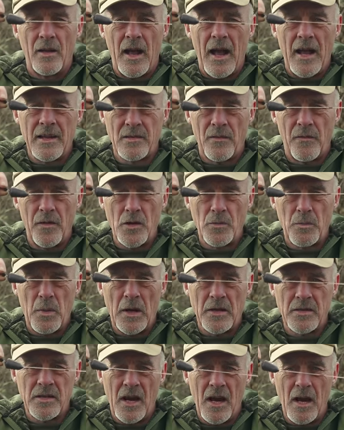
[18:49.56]
As the fish
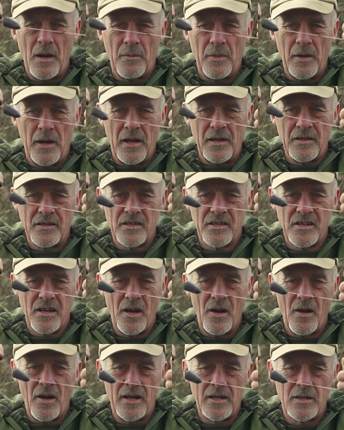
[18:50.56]
picks it up, it
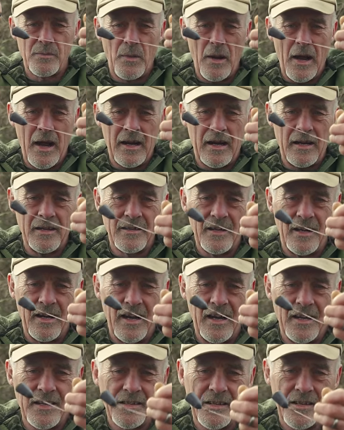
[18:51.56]
slides back until it
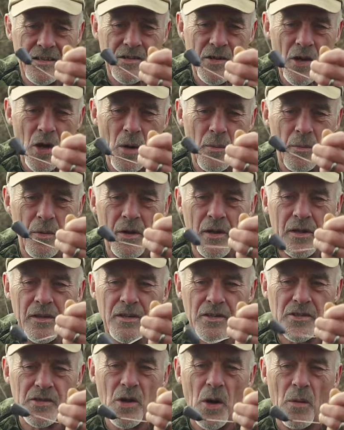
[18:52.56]
hits the stop.
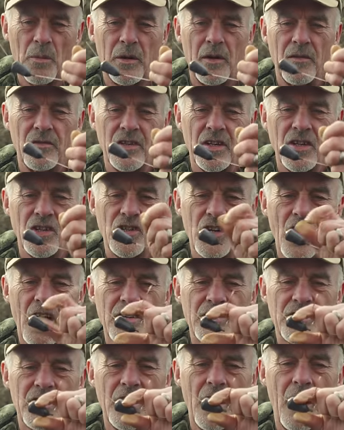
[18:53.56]
The stop gives it
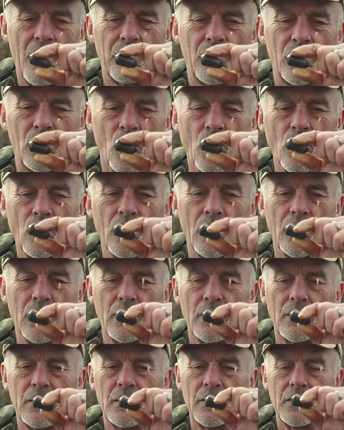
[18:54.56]
just enough donk
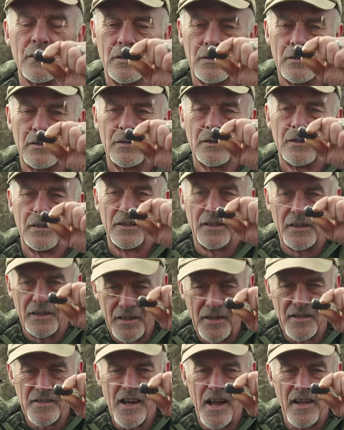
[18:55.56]

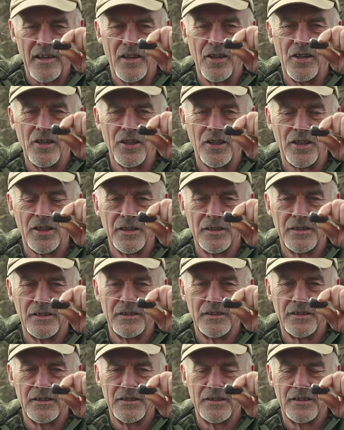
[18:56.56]
to set the hook,
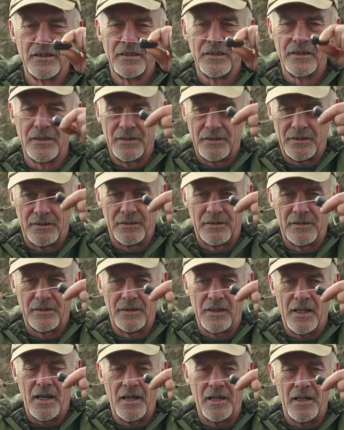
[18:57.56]

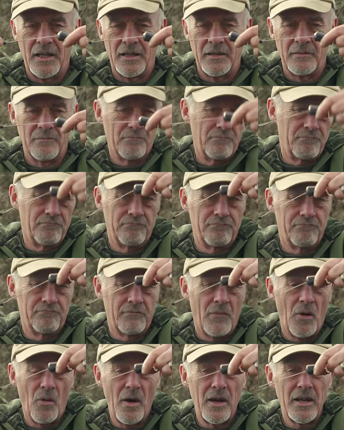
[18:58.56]
and
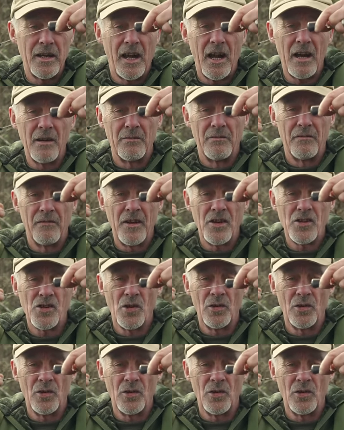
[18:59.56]
away you go, fish